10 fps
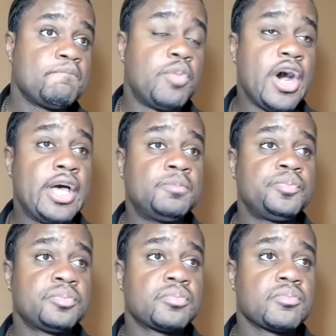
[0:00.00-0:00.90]
But
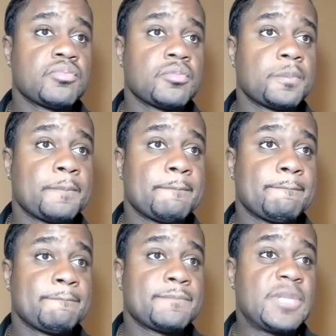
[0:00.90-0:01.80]

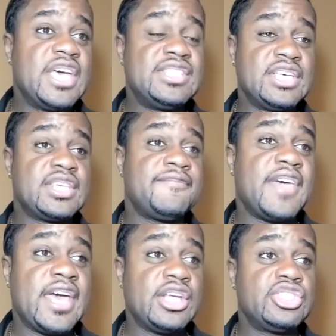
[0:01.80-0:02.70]
his
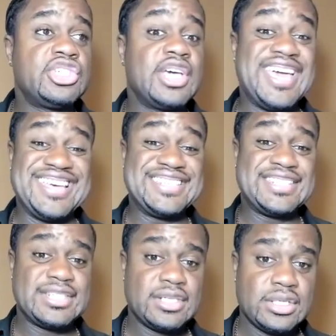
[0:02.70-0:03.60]
disadvantage
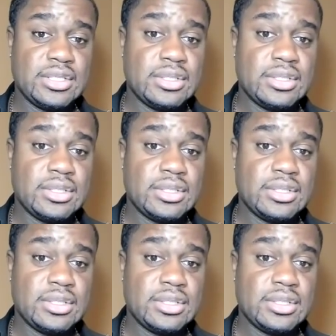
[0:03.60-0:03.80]
is